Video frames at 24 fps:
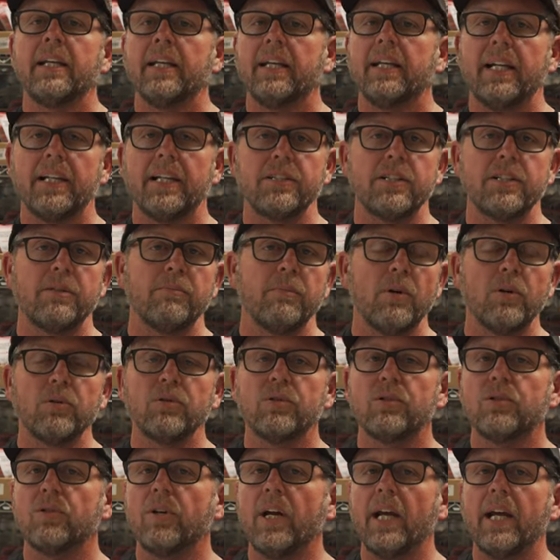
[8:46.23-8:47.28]
It has the
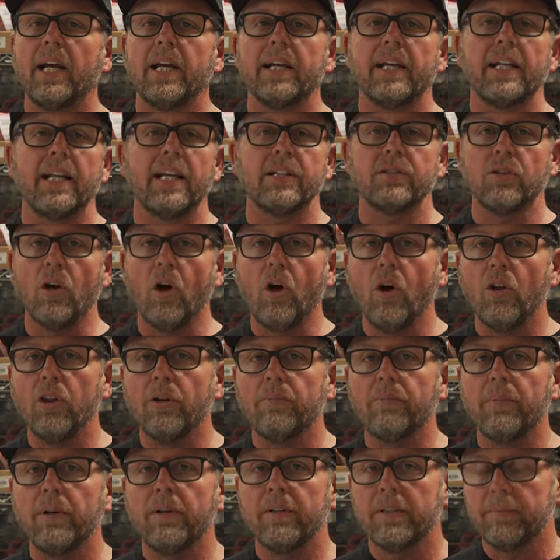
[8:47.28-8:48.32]
most drag. It has all the
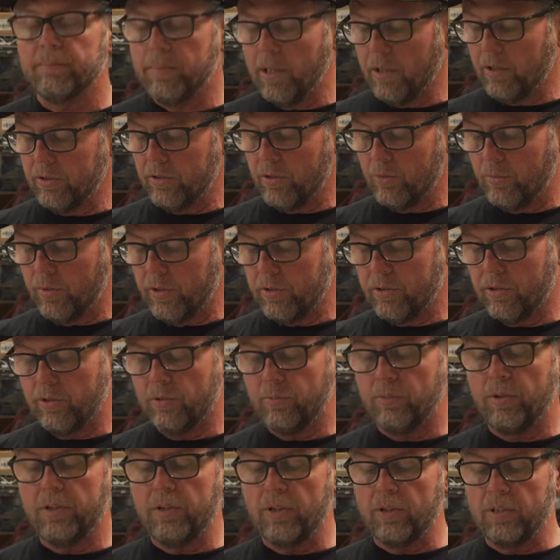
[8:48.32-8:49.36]
bells and whistles
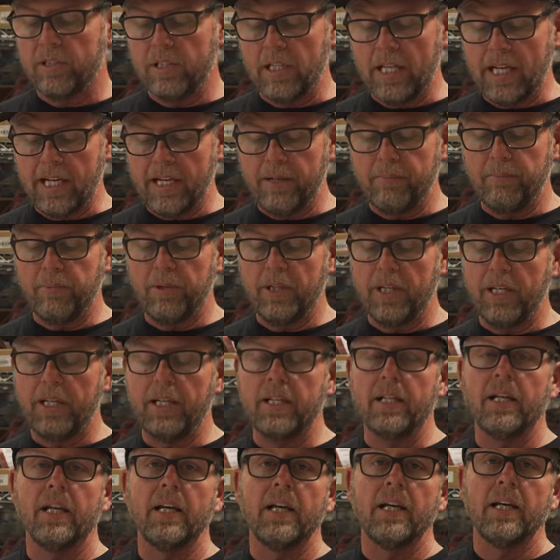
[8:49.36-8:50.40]
with the slide
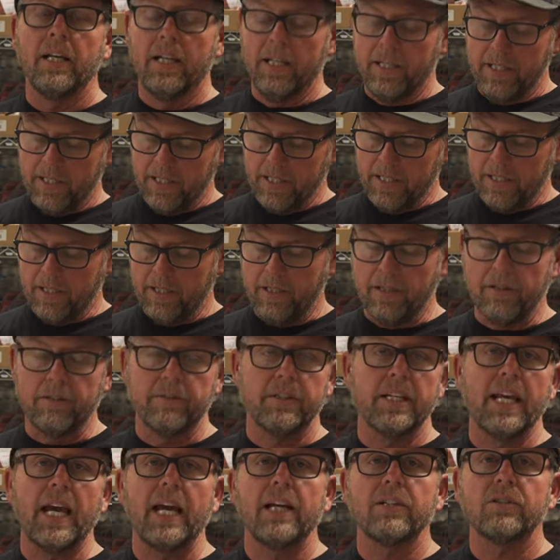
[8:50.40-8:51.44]
plate, the
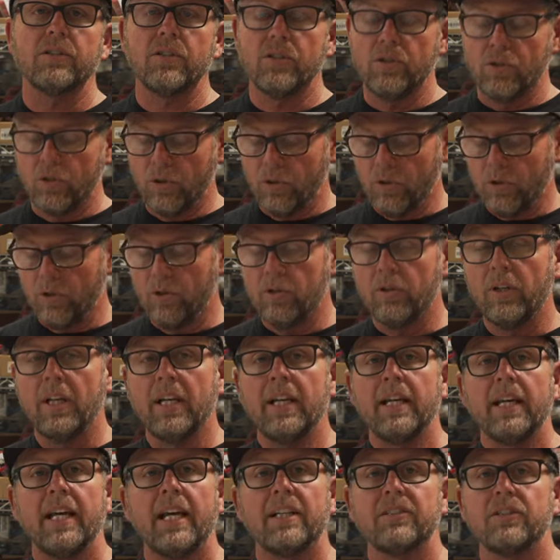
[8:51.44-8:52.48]
cast control,
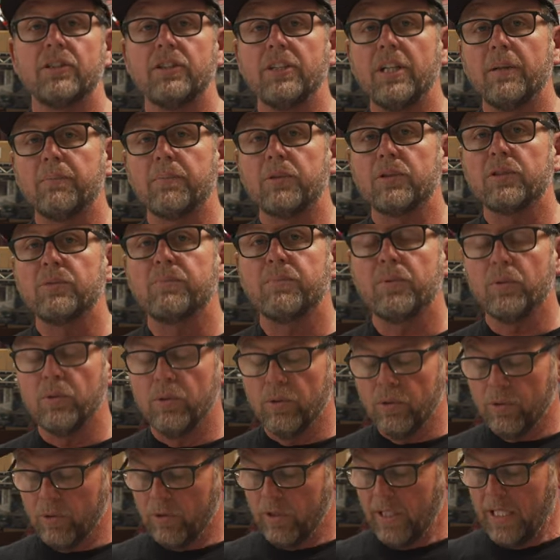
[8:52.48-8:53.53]
has a deeper
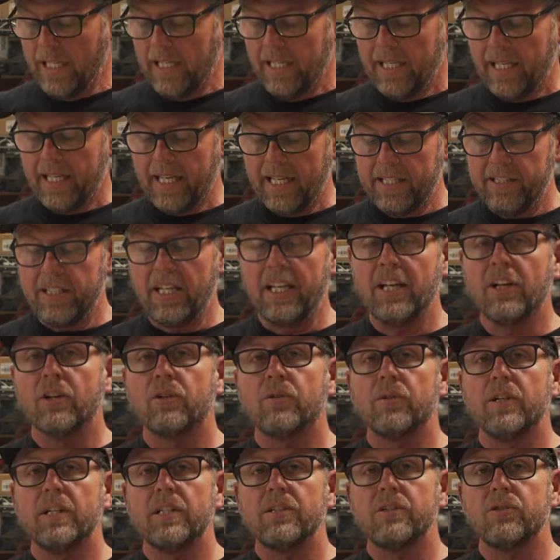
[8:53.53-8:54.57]
spool. It has
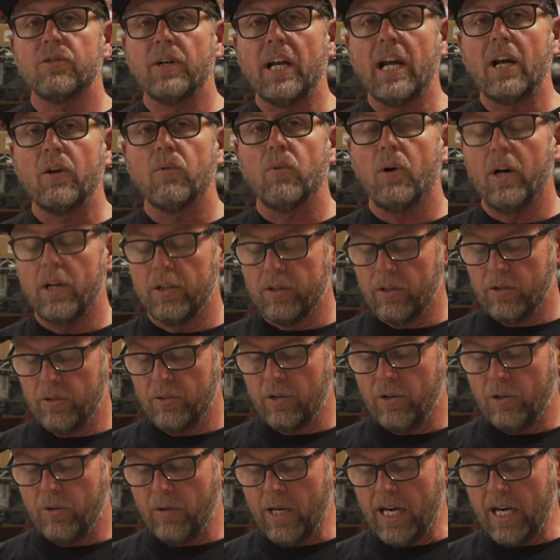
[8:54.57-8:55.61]
increased drag washers.
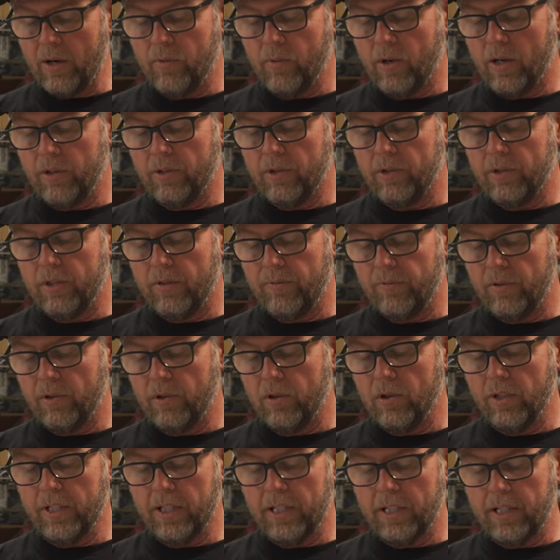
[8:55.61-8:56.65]
The drag washers, if you
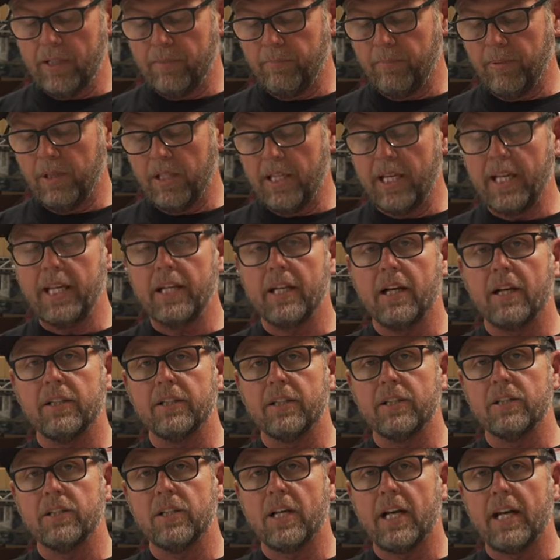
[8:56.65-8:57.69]
look at the plate on
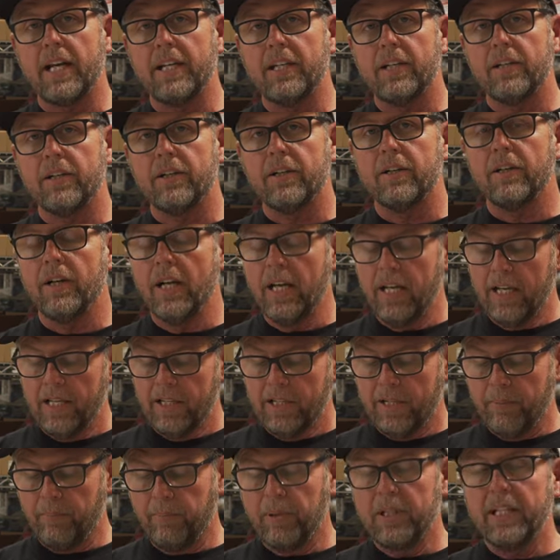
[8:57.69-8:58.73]
the side here,
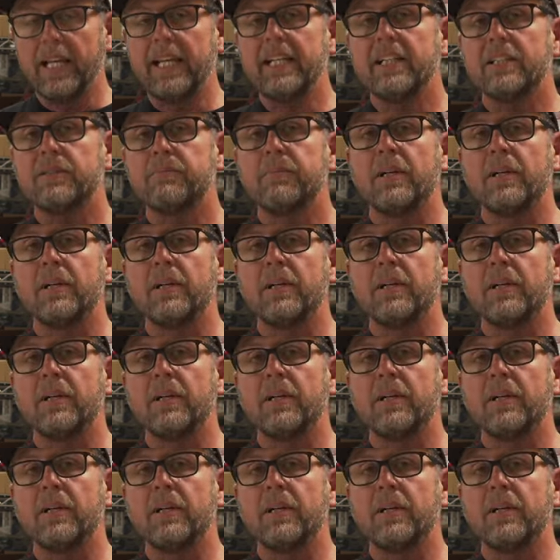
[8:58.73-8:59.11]
the plate is